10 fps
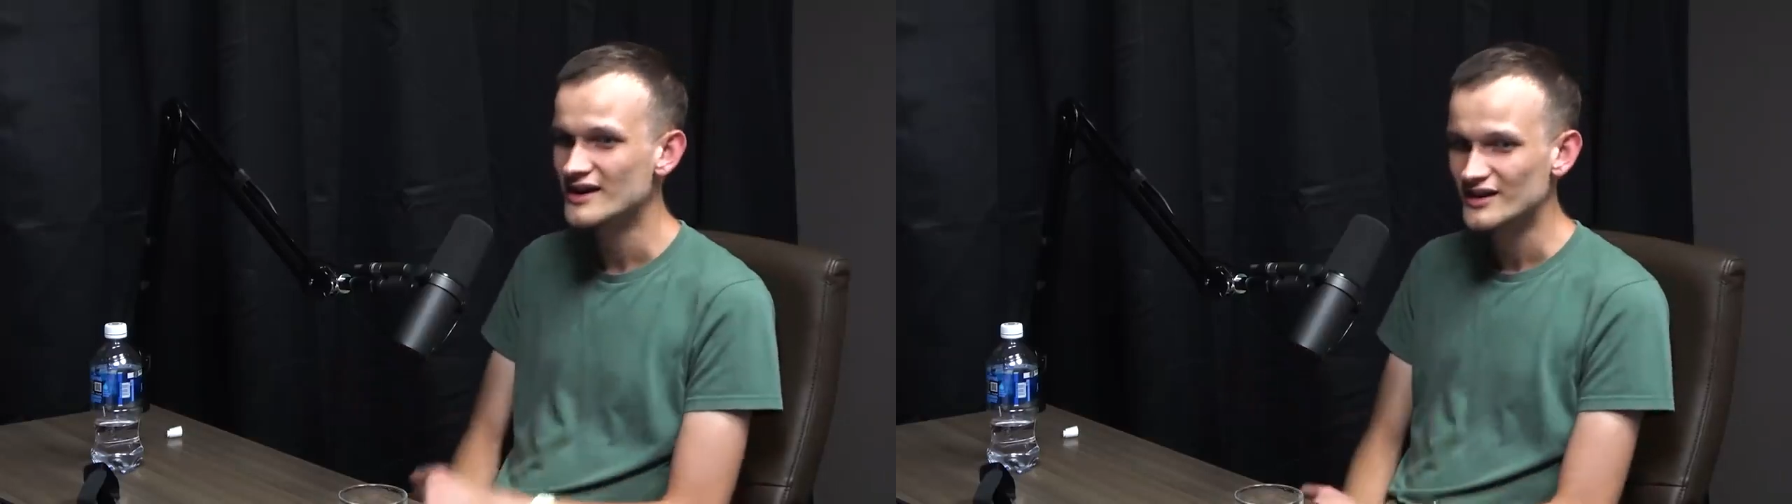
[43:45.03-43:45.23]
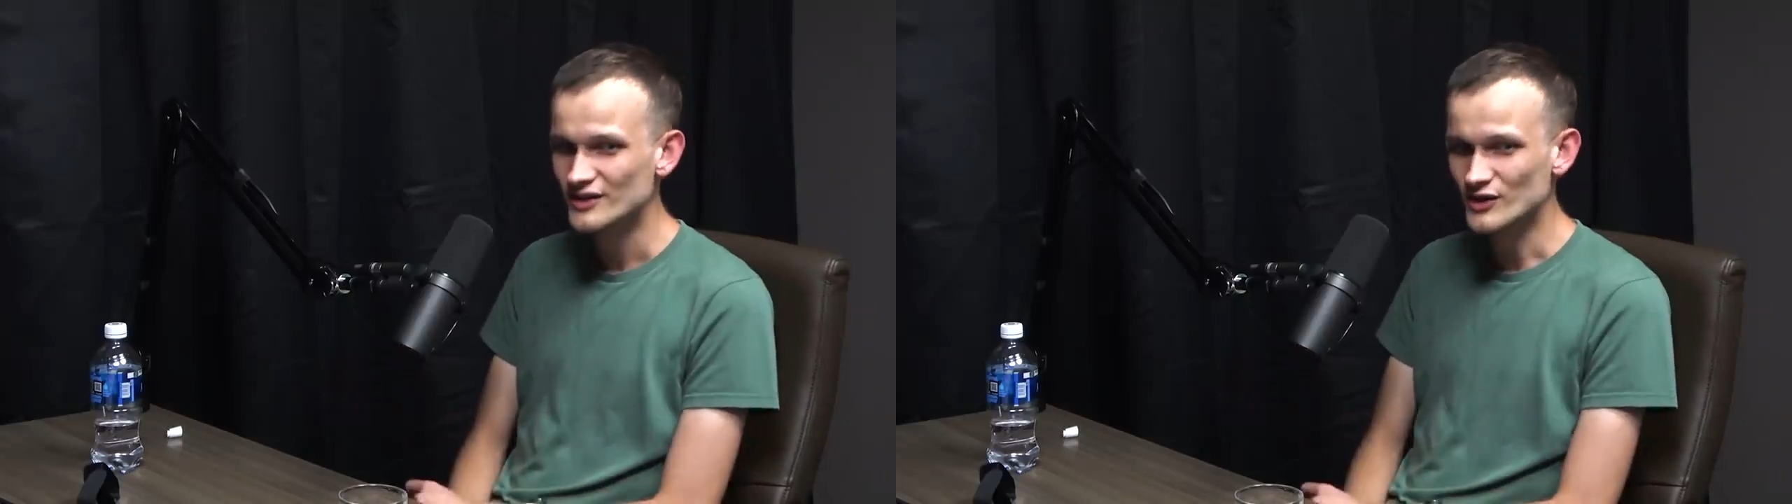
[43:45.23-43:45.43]

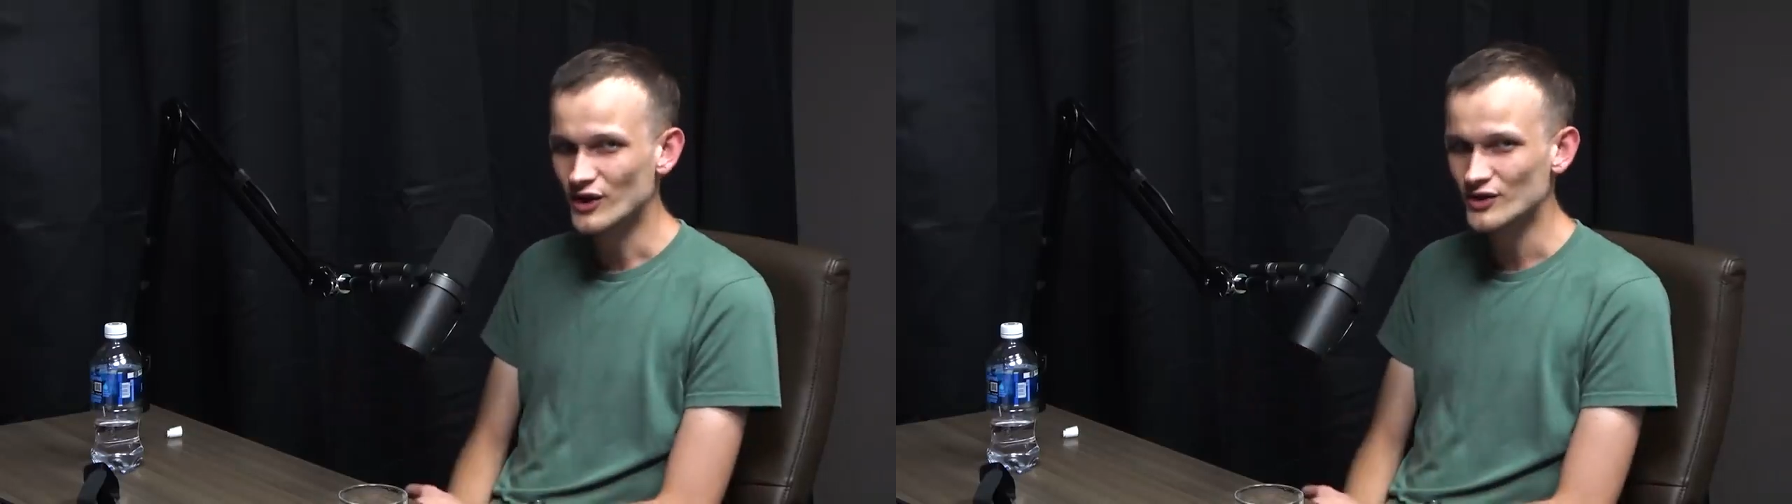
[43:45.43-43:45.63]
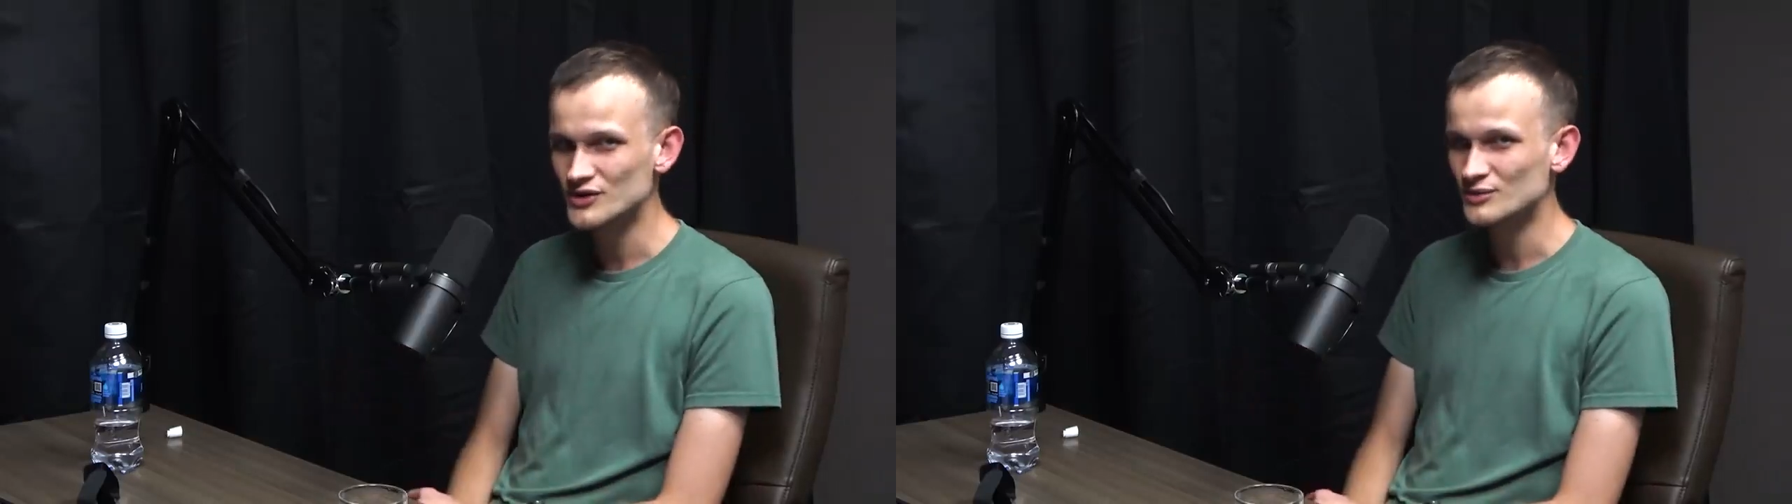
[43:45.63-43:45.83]
there
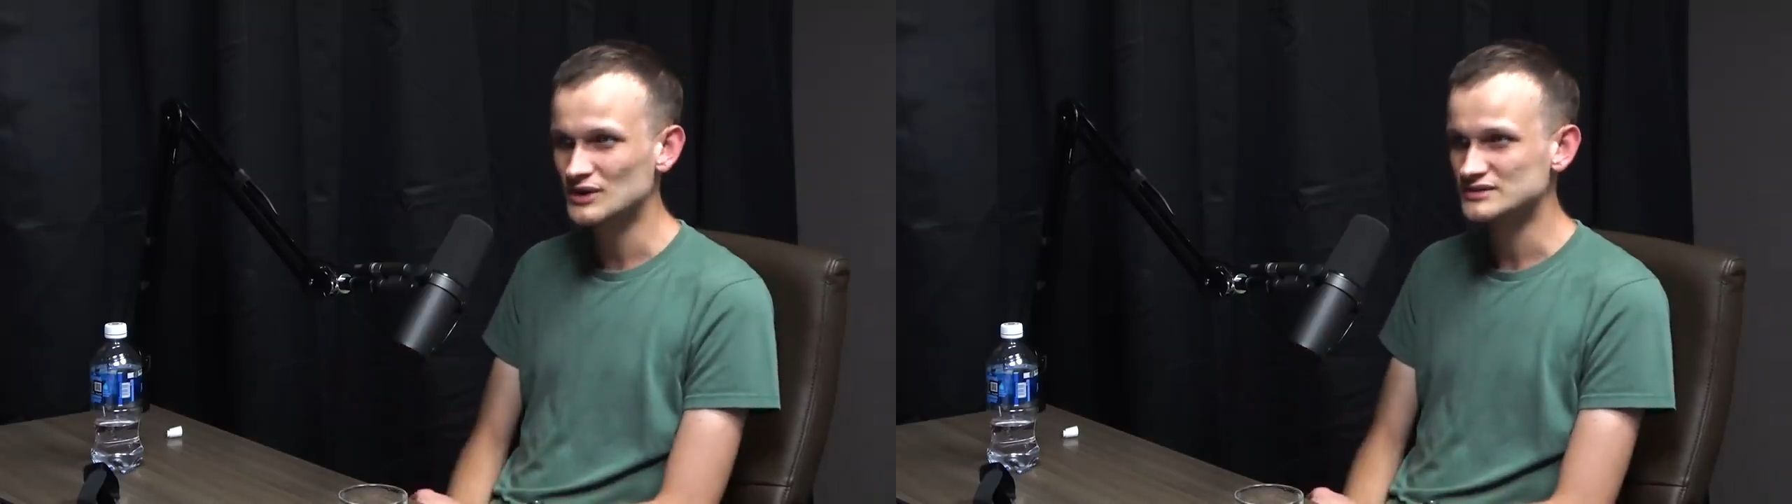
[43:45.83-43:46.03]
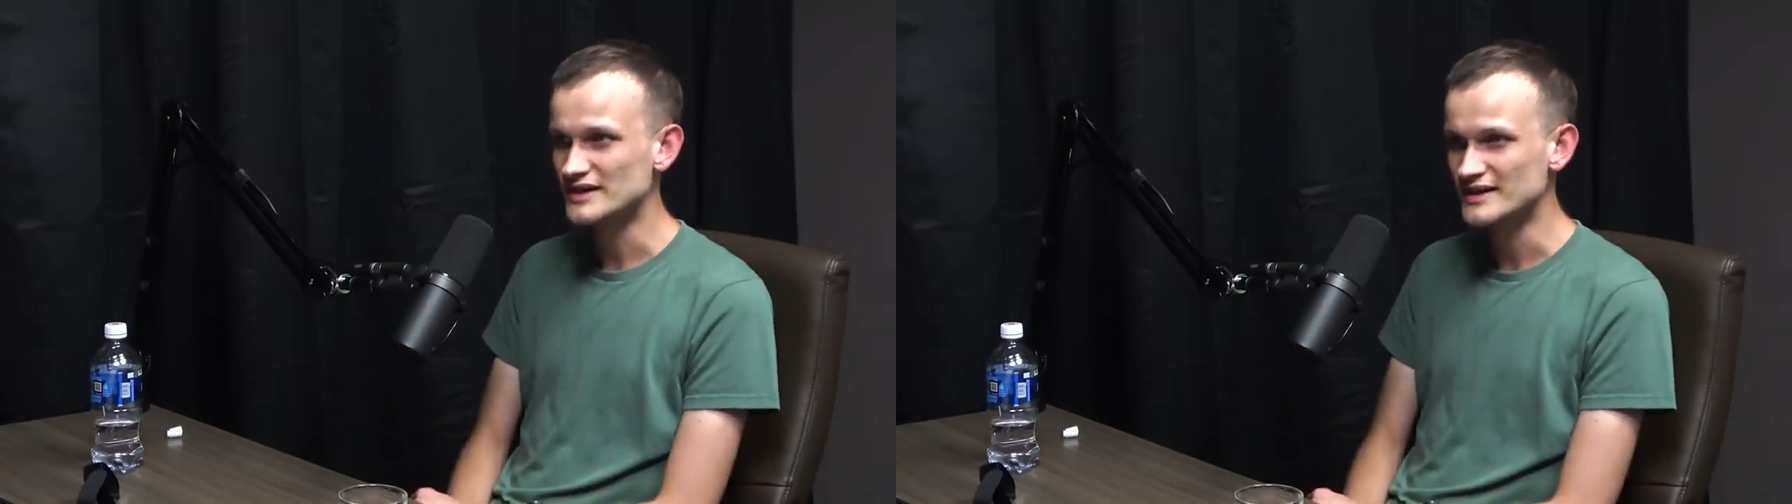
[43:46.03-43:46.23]
aren't
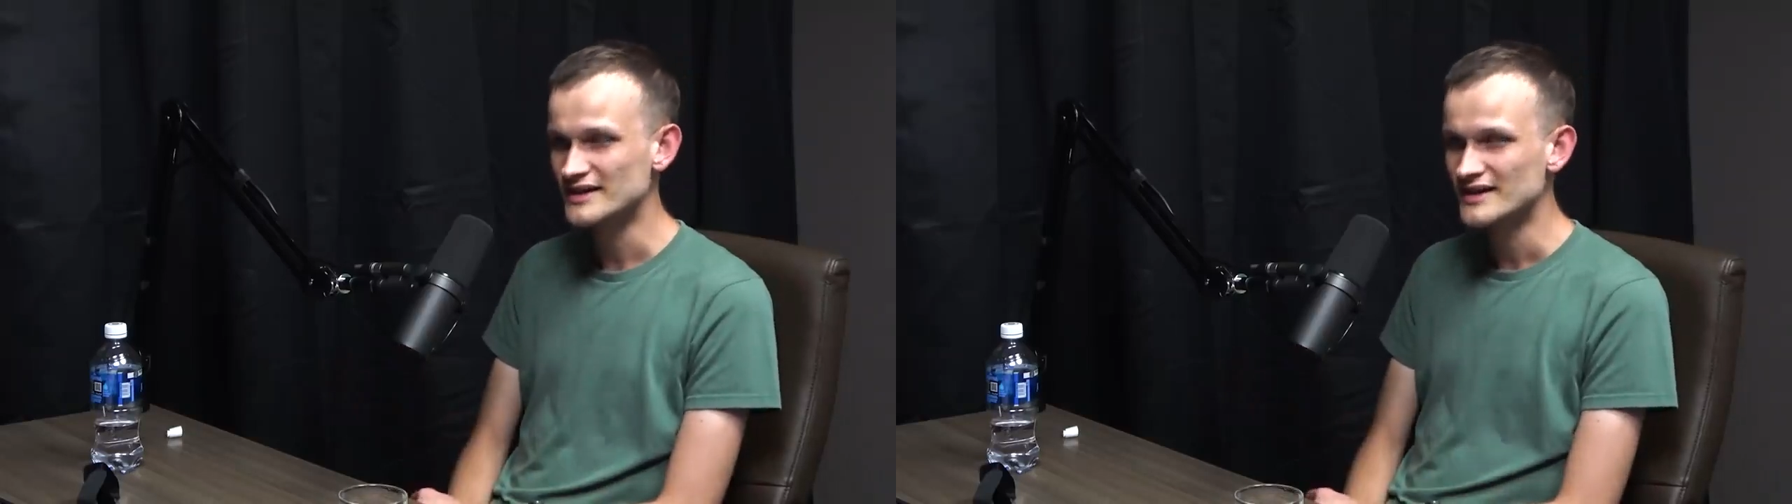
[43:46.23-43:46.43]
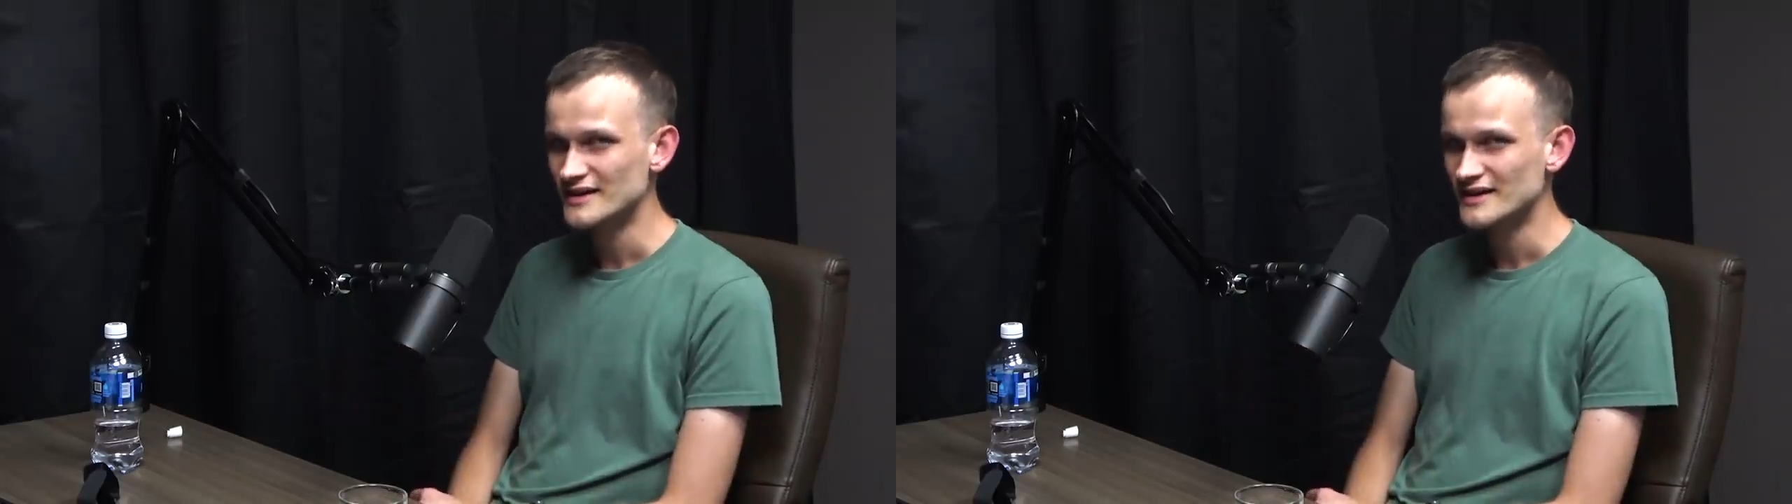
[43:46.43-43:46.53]
really